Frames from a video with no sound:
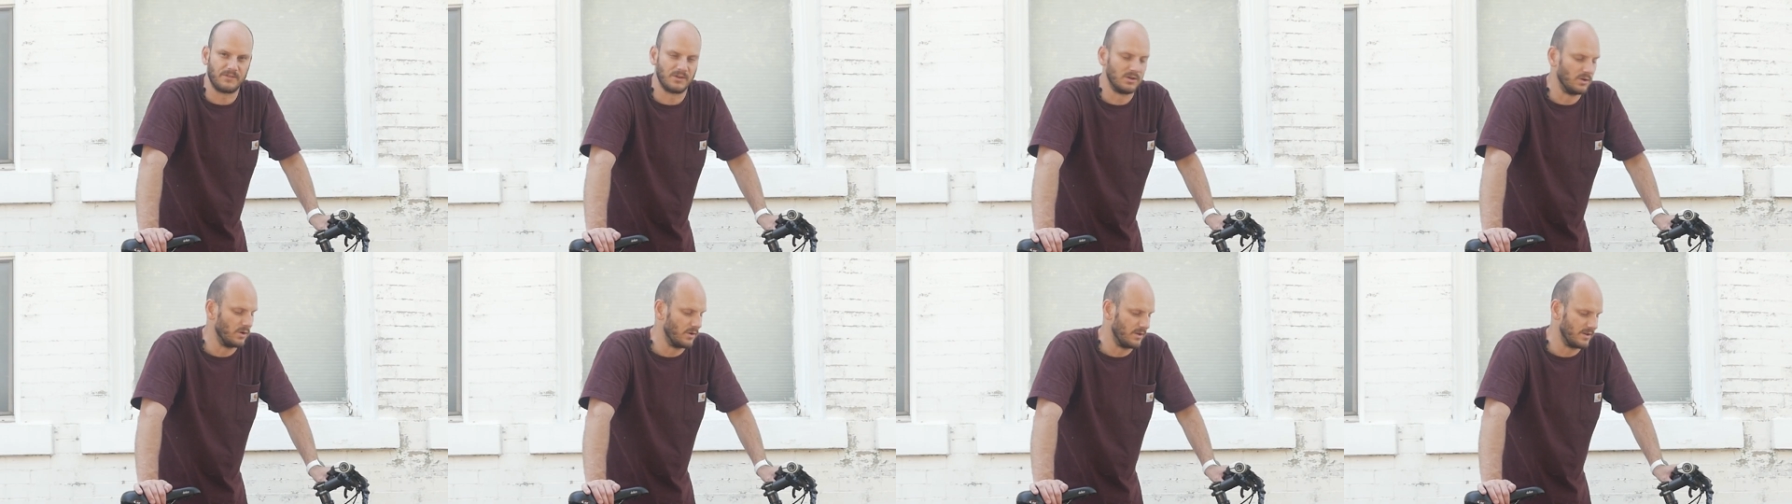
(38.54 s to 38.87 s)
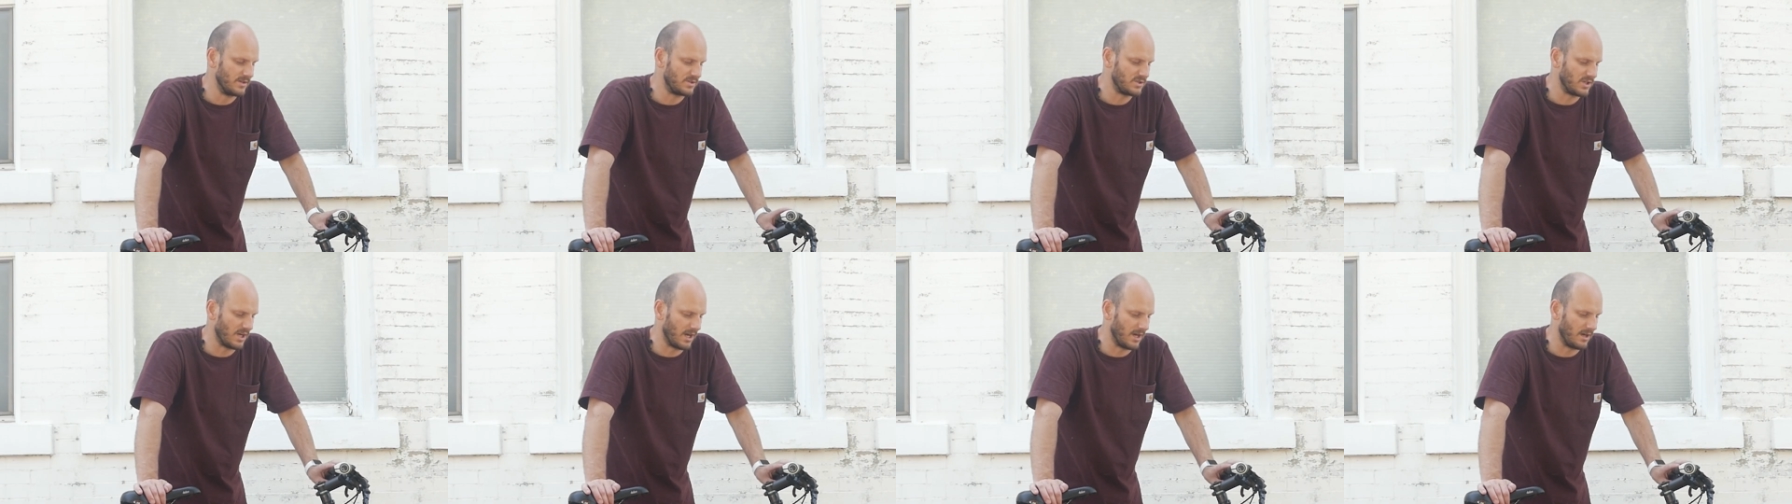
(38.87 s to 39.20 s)
you're new to this
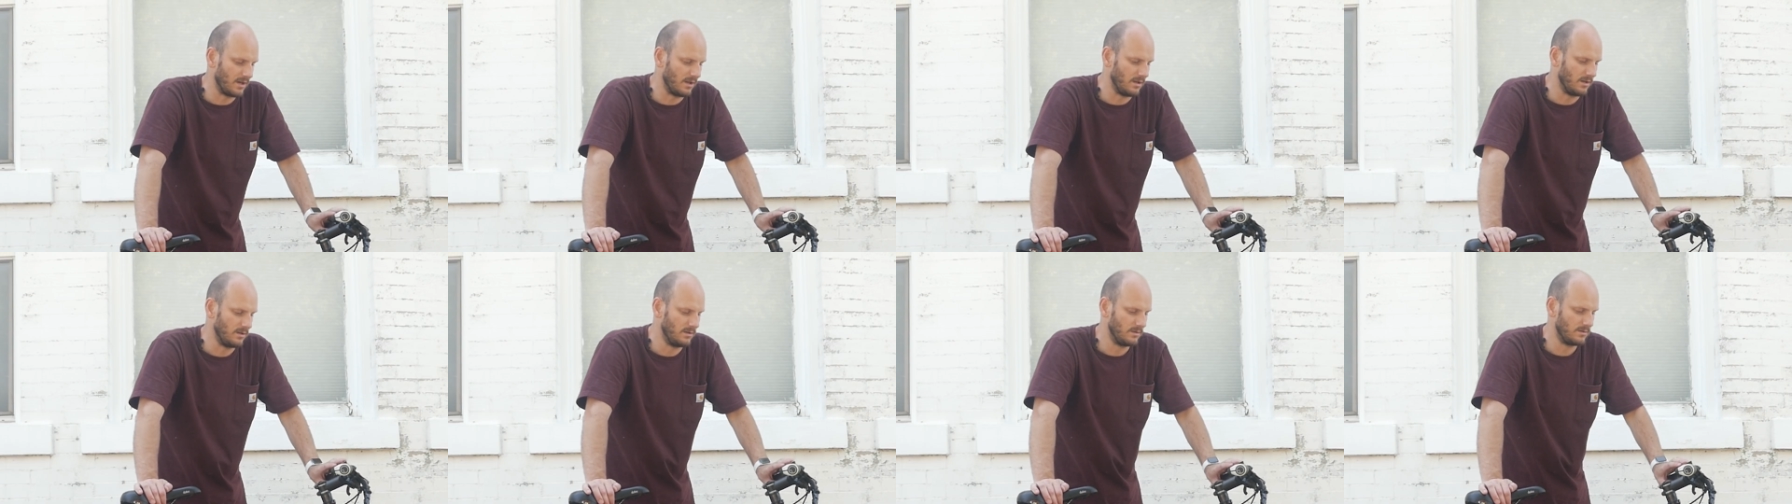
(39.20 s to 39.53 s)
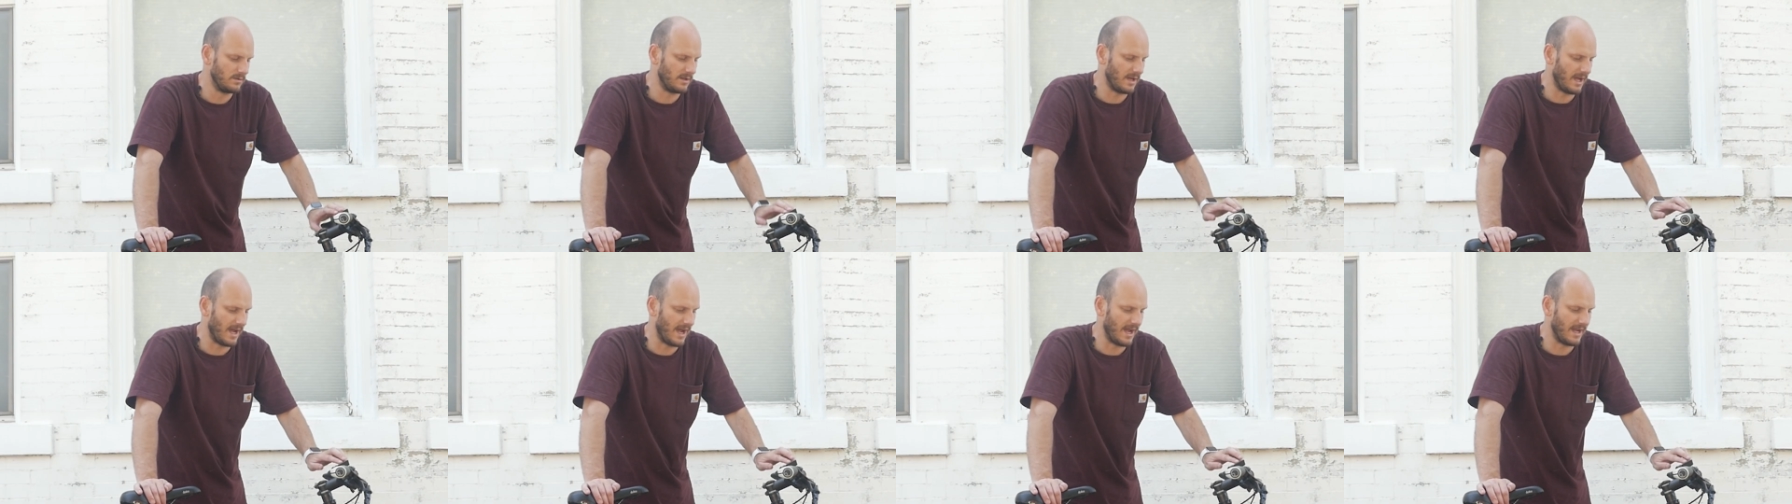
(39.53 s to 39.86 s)
channel,
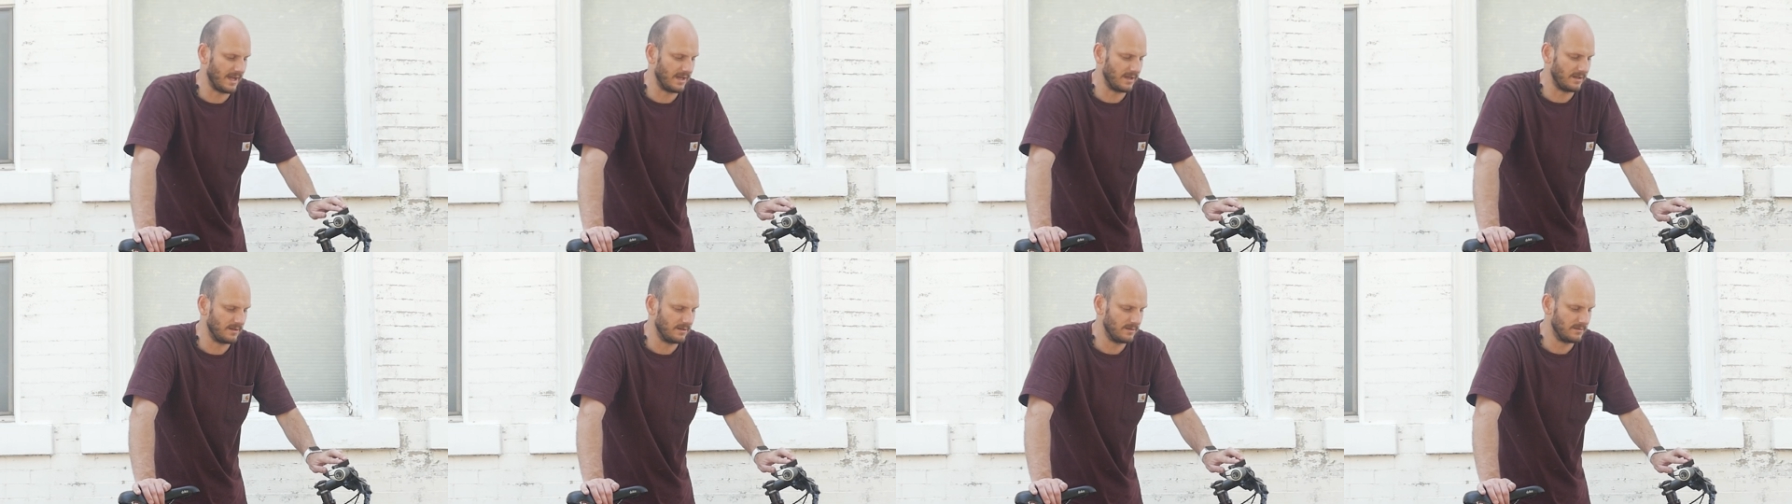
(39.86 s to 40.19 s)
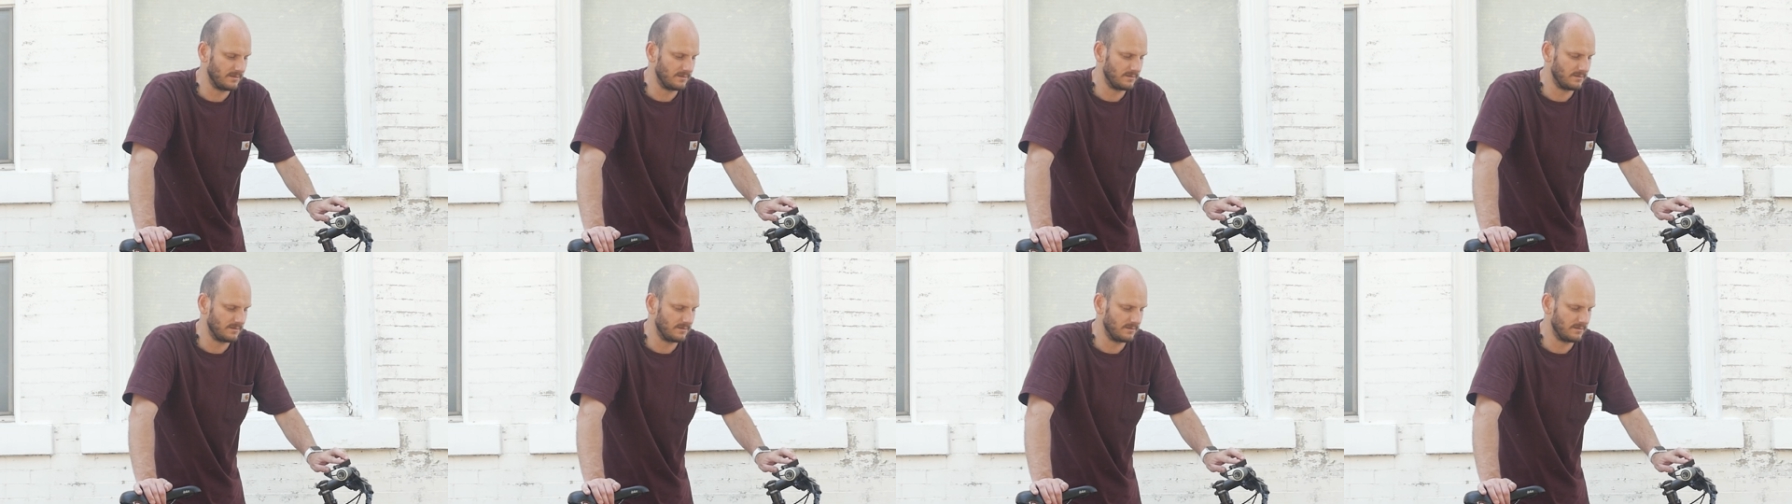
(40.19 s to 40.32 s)
I